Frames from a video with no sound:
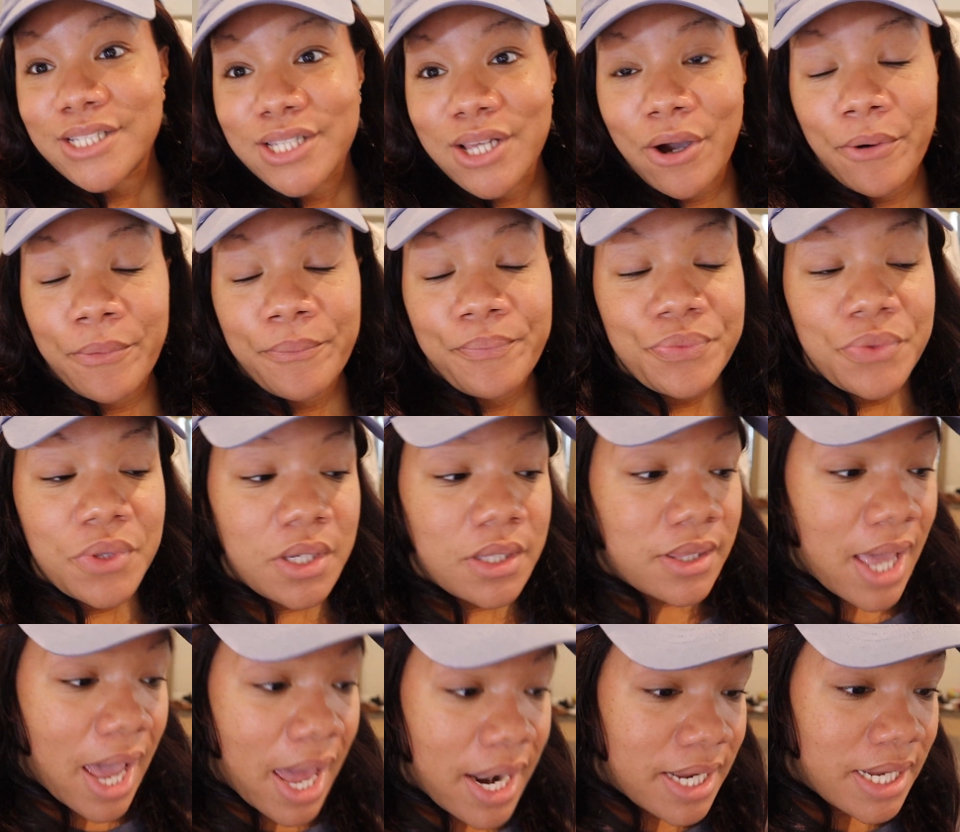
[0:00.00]
So
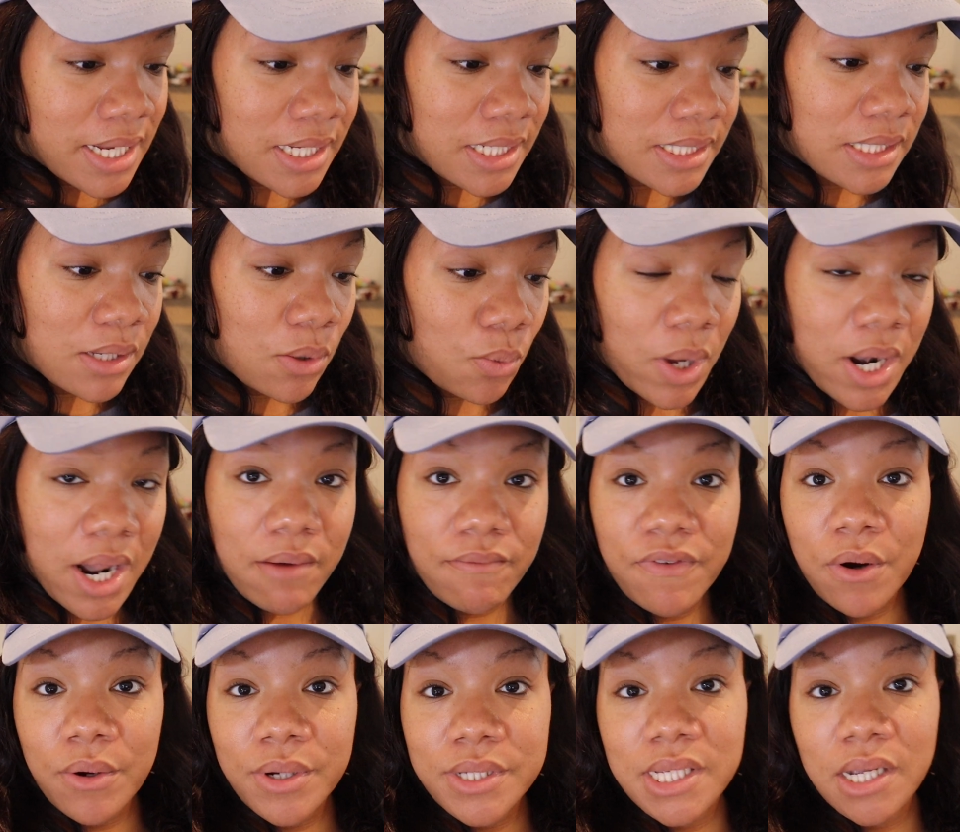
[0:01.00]
that is what I'm
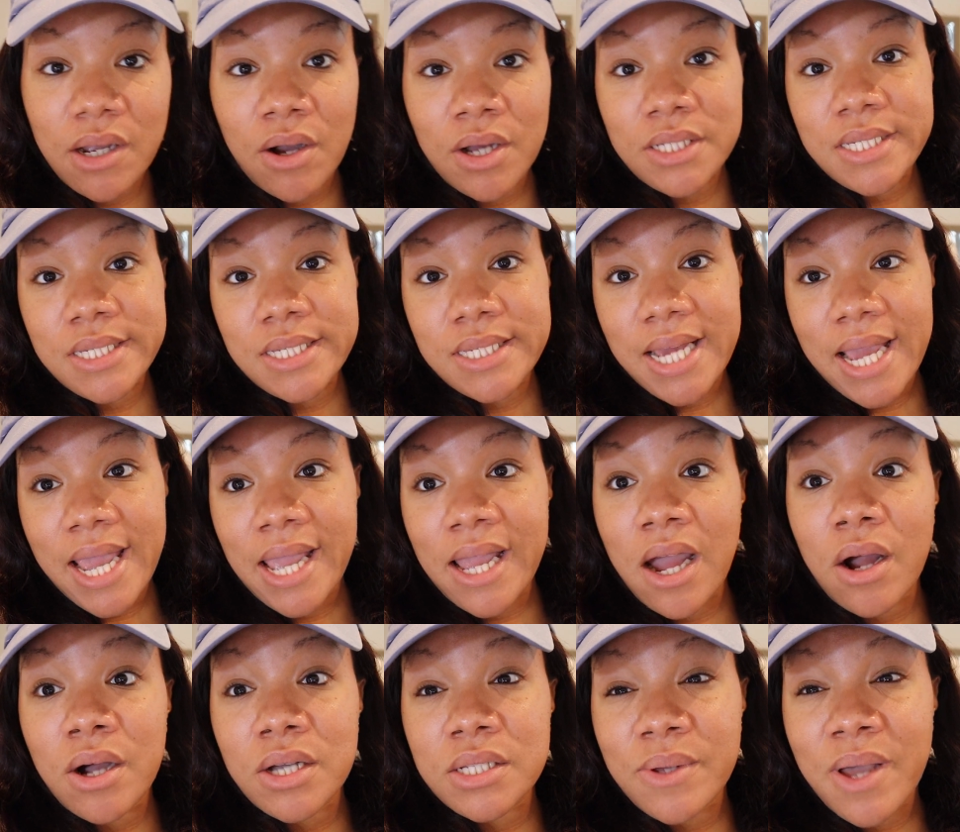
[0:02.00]
focusing on today.
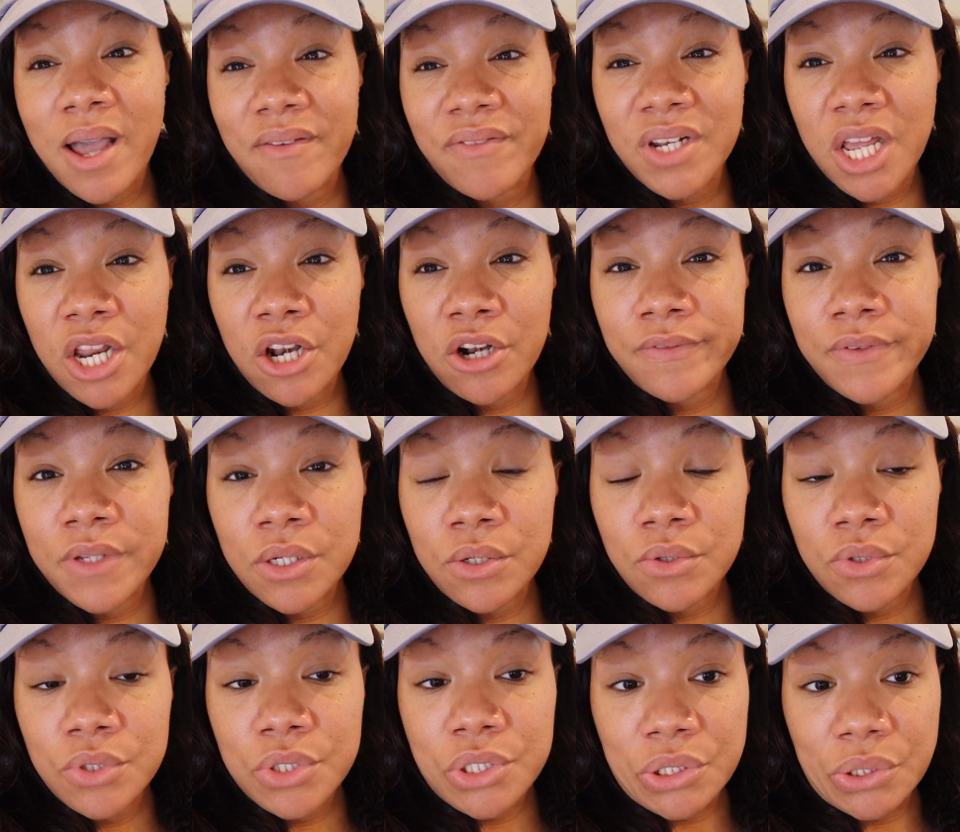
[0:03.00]
I also have an
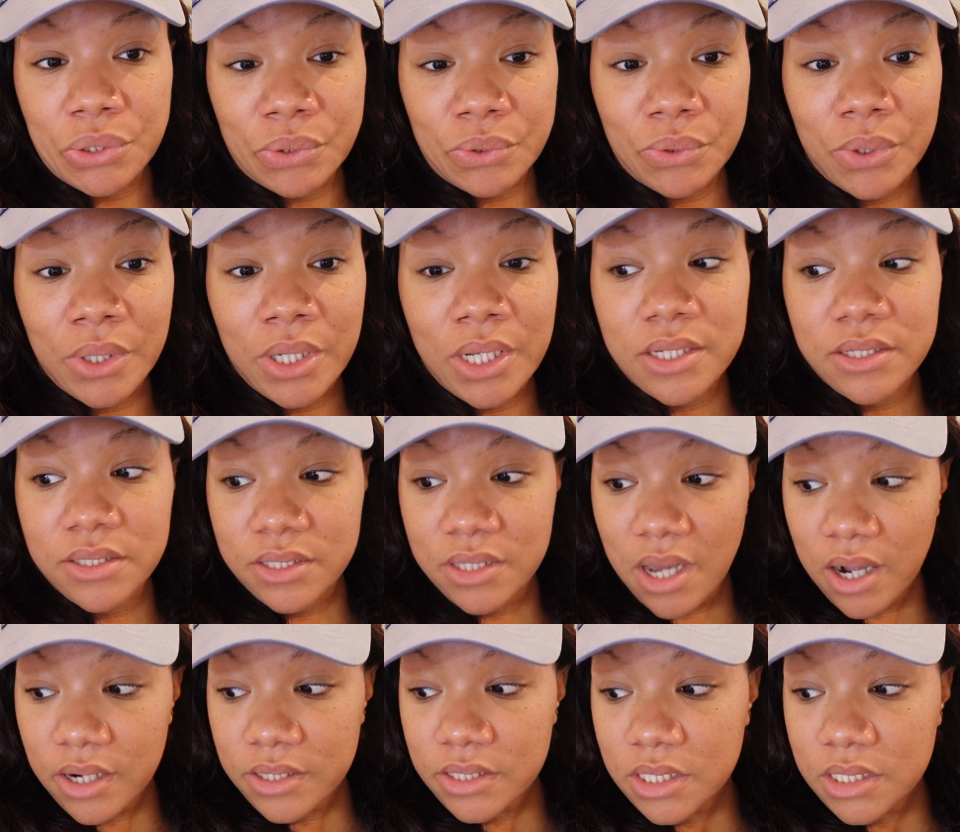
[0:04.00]
interview to
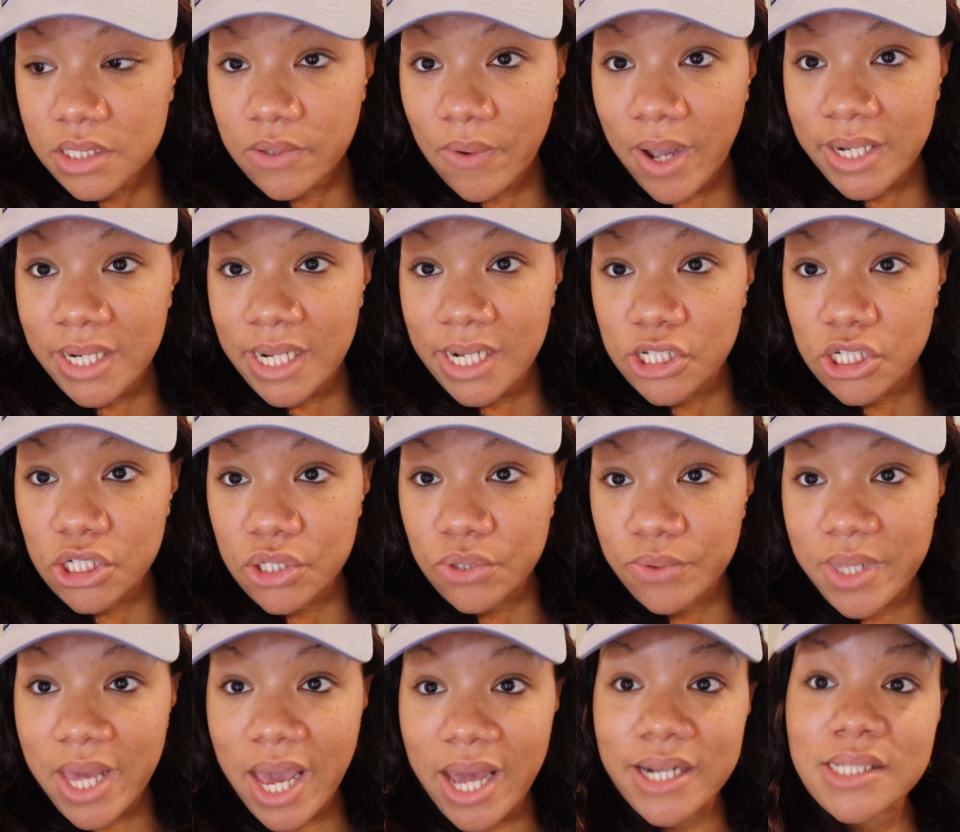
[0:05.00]
conduct, so I need to
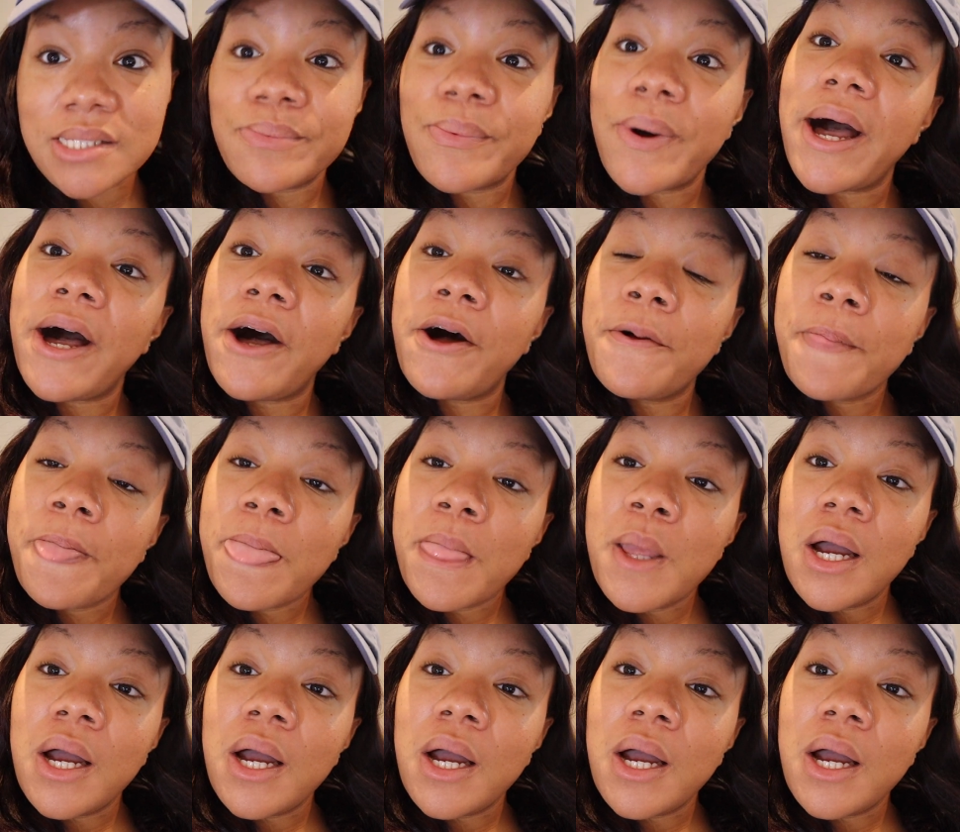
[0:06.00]
do that as well.